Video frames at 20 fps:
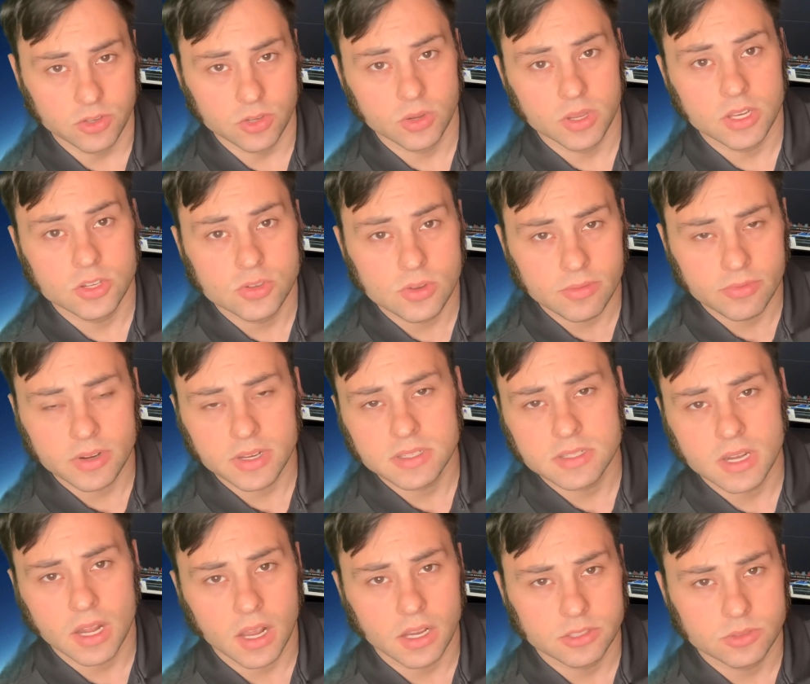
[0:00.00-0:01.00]
you get two free
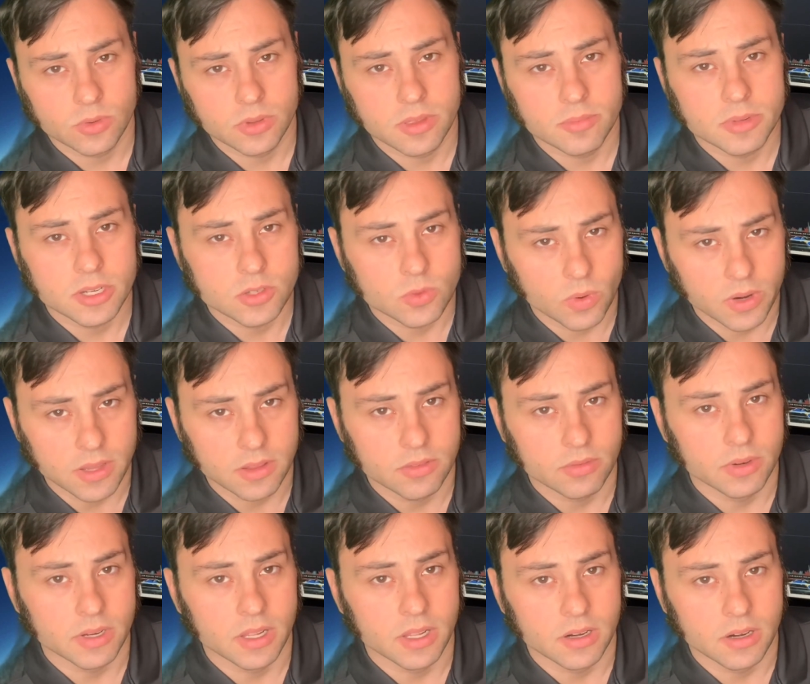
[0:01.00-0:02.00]
stocks worth up to
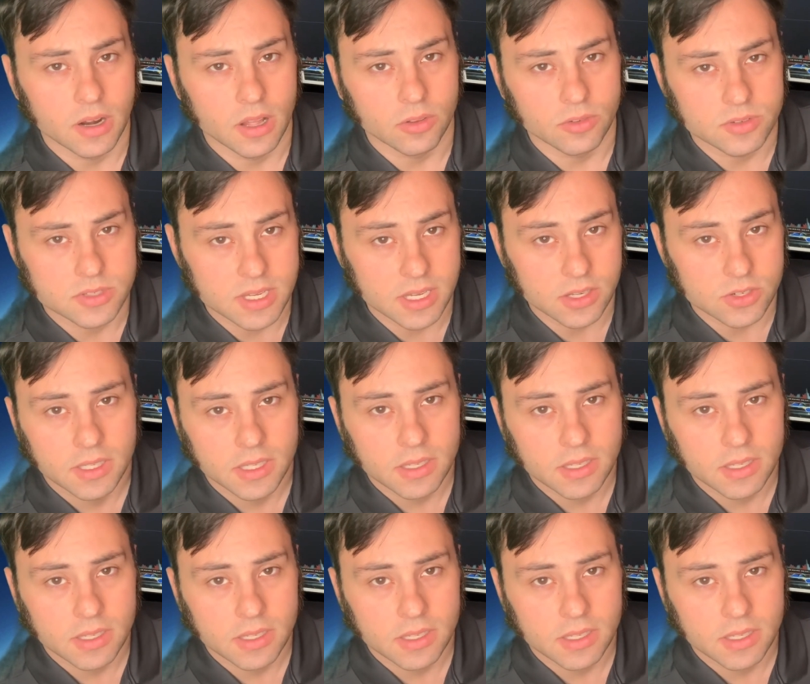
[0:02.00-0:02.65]
$2,300 each.